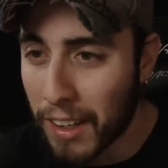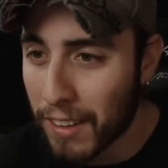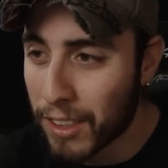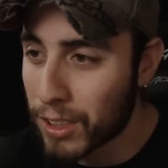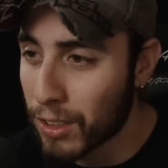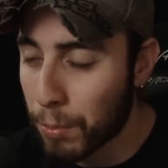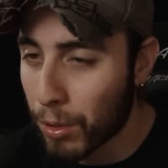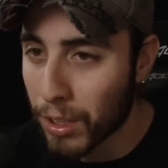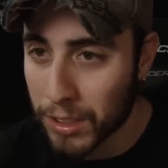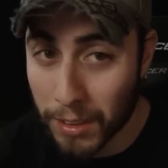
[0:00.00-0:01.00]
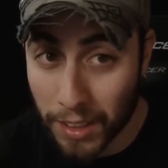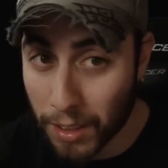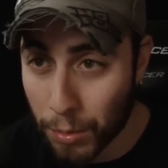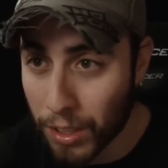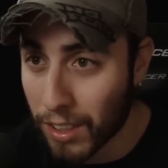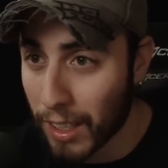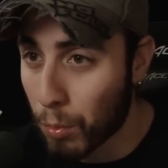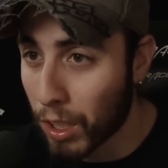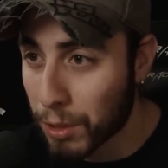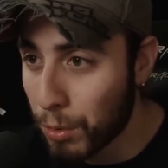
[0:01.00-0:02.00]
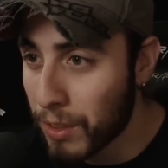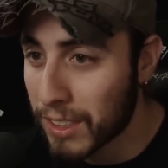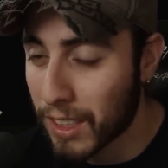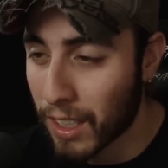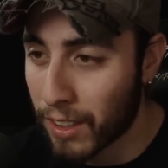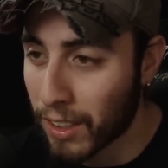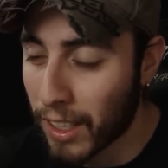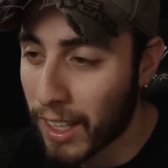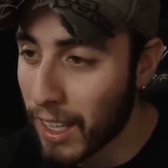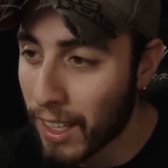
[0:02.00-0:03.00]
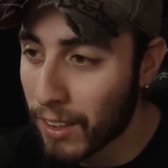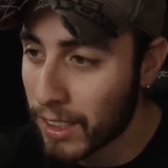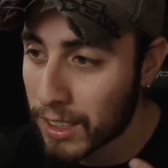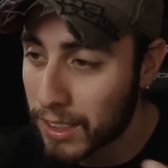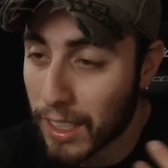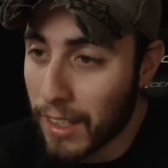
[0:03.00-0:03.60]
There's certain programs out there where you can like watch movies together and like hang out and just